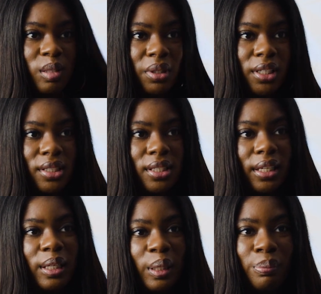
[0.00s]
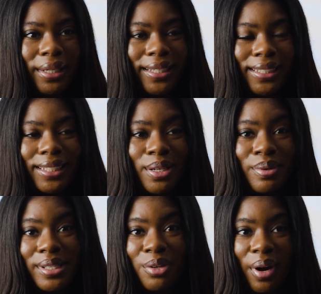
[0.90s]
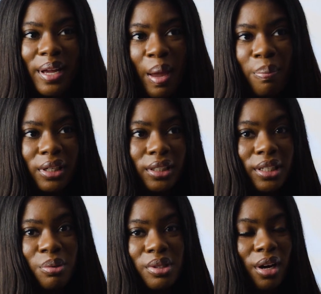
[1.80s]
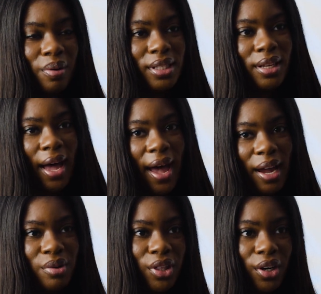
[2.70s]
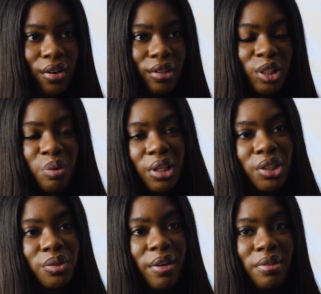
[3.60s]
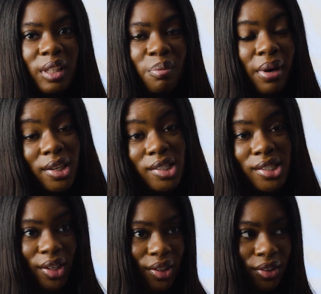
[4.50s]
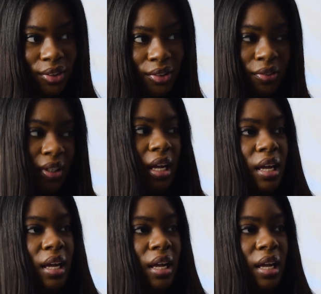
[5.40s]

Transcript: be a team, but it wasn't quite happening. It was always an I with her, and she wanted to do everything by herself.